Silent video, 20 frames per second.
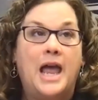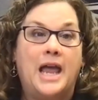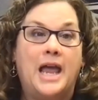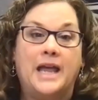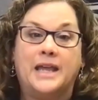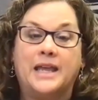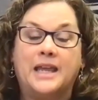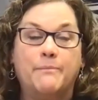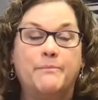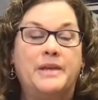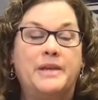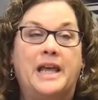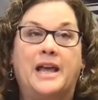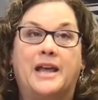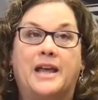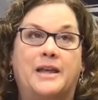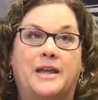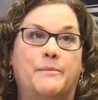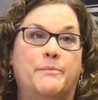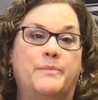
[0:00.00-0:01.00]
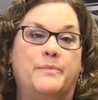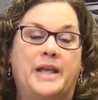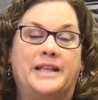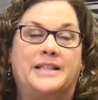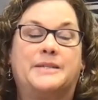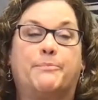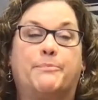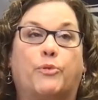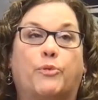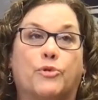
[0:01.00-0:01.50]

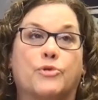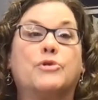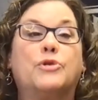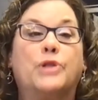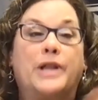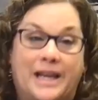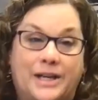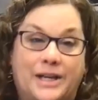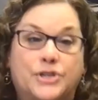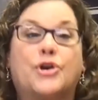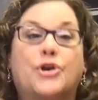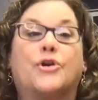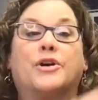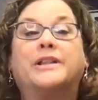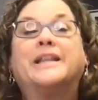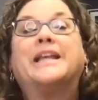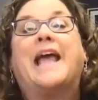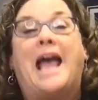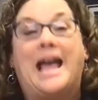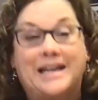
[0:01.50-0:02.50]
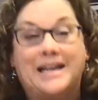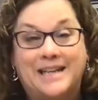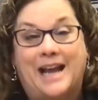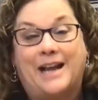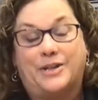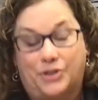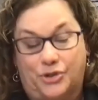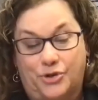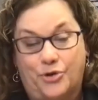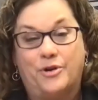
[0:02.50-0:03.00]
it's brutal internally and
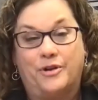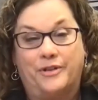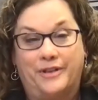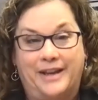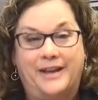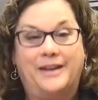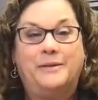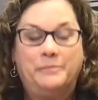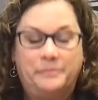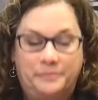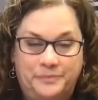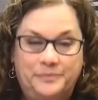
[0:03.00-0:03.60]
externally.